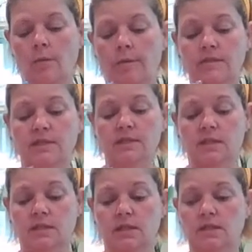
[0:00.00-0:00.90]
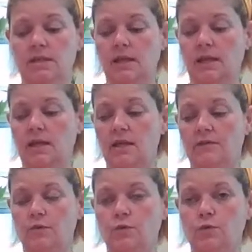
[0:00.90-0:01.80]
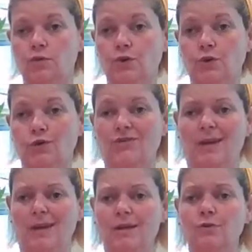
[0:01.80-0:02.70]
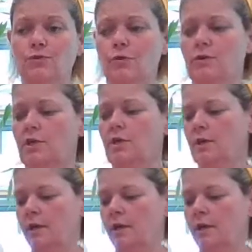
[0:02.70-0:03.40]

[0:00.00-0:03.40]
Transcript: But since this is like individual serve, I can use crunchy.